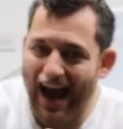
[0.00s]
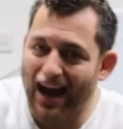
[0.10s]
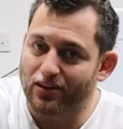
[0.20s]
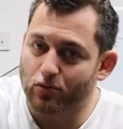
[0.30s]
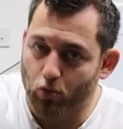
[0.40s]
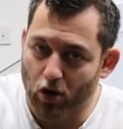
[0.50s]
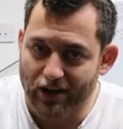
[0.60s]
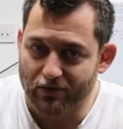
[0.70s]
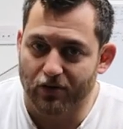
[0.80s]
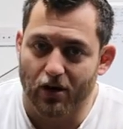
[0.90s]
And
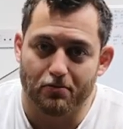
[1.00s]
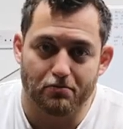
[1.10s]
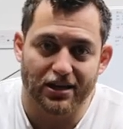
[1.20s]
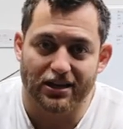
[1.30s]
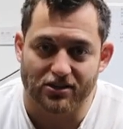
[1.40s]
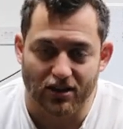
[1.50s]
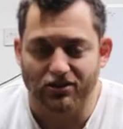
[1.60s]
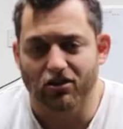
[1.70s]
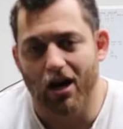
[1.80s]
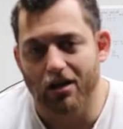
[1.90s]
working for minutes at
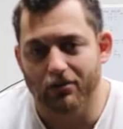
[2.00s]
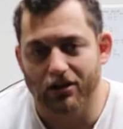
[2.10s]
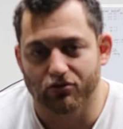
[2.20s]
a time